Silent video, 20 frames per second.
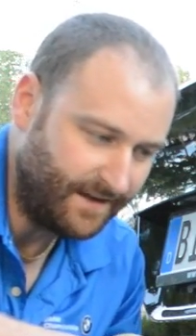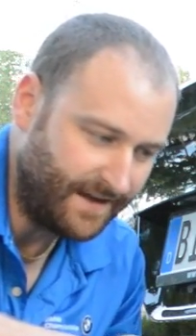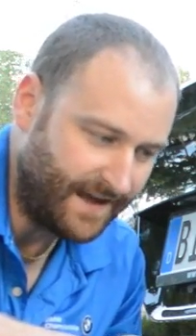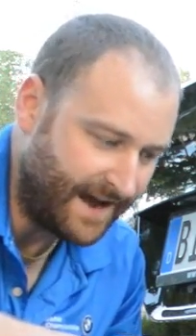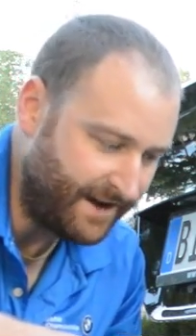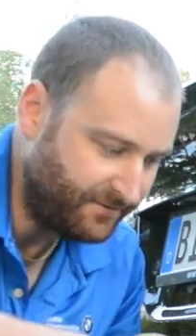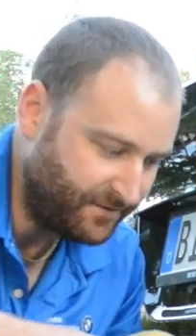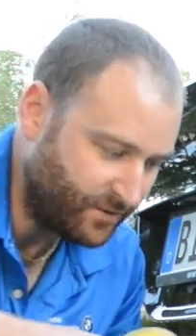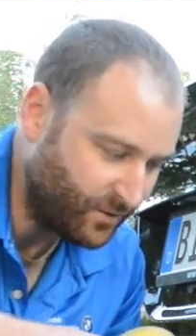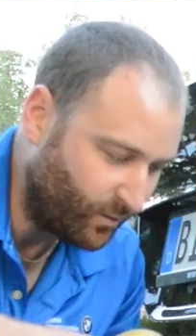
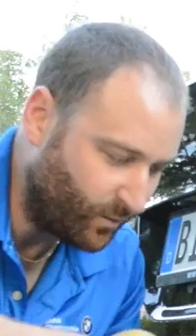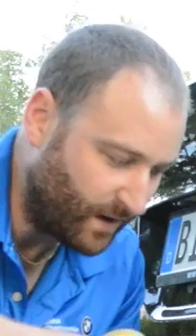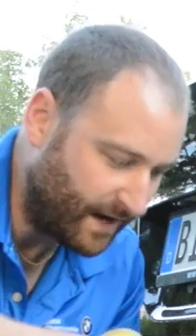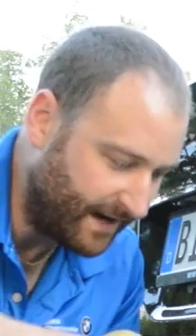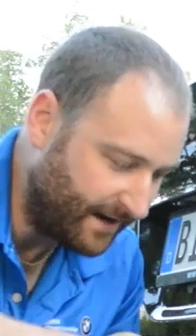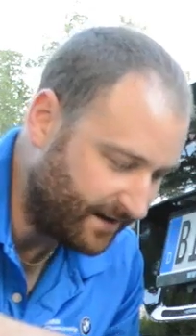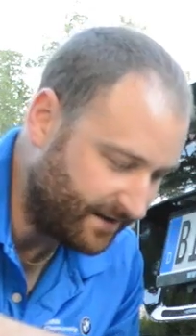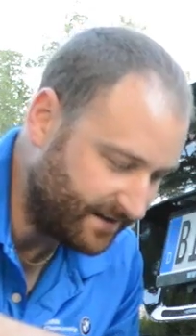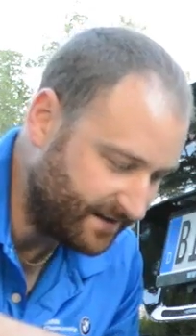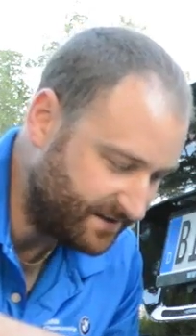after a
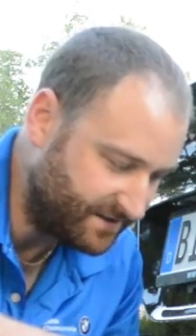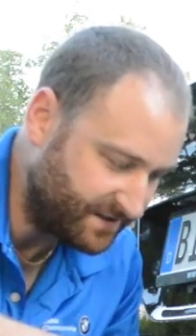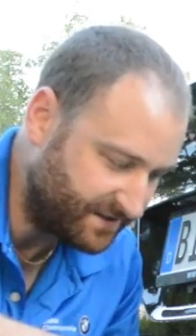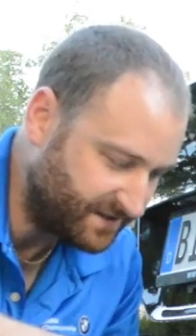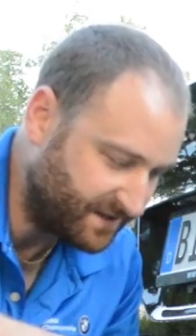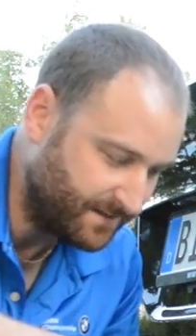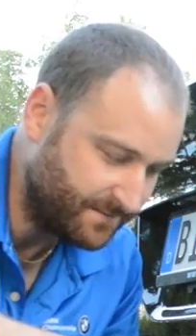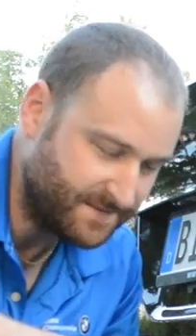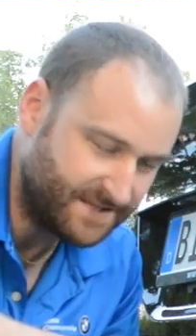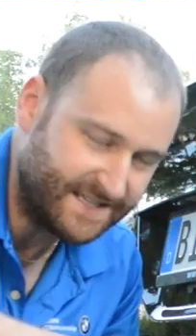while it just
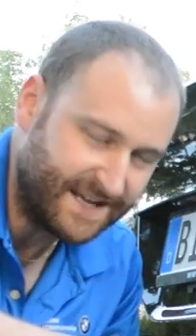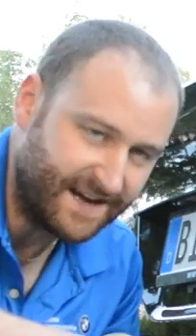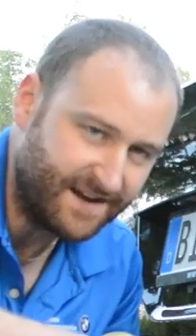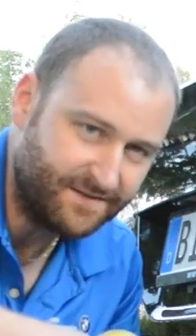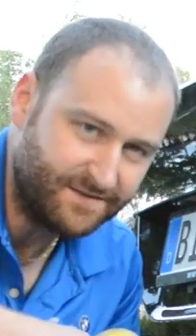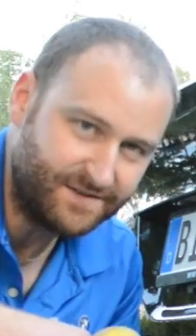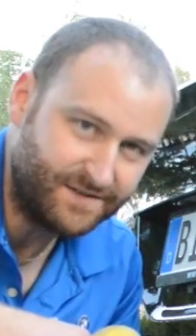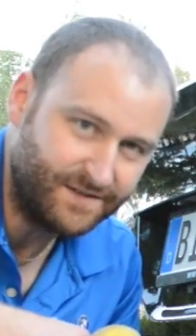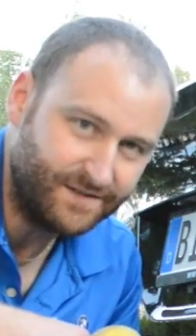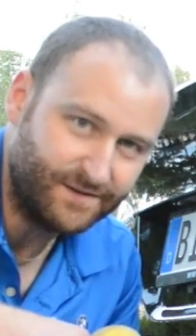comes
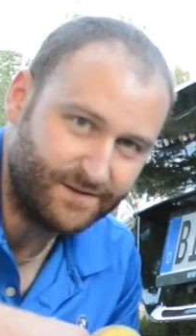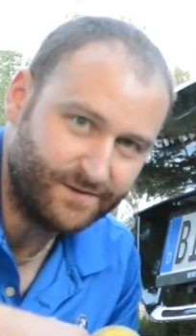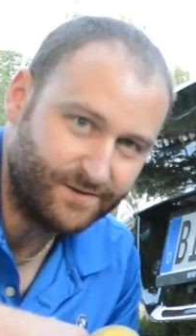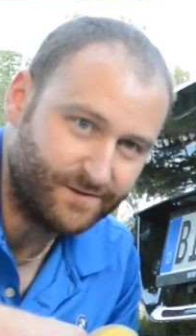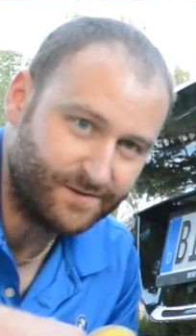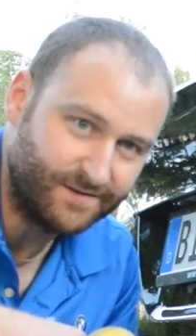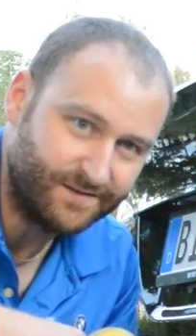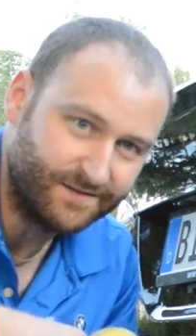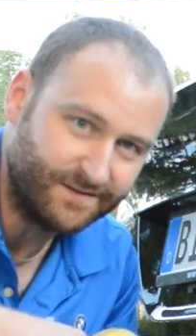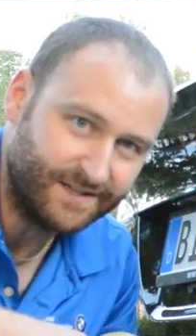down
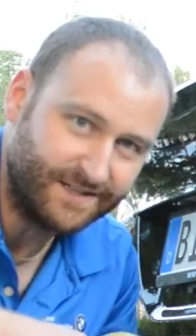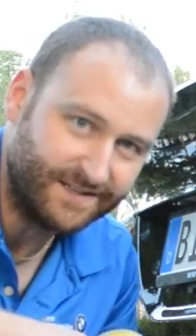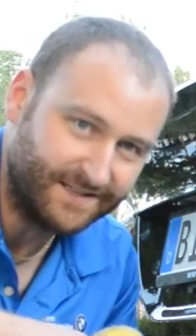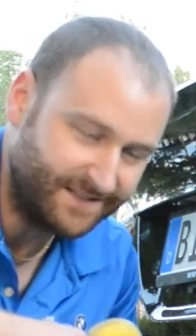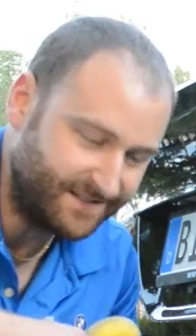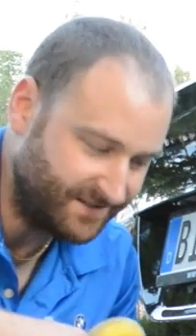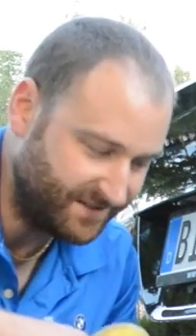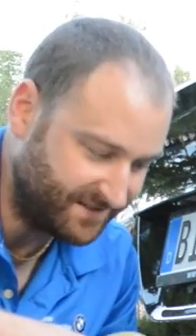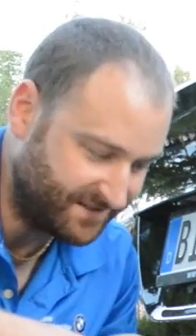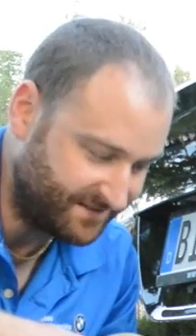to, well,
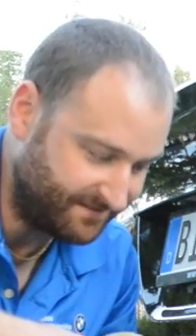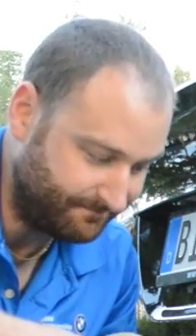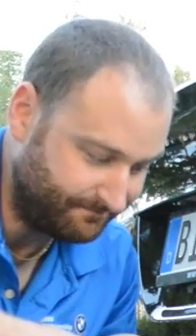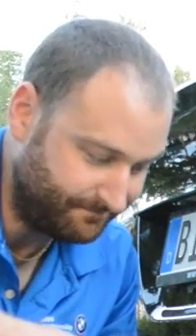it's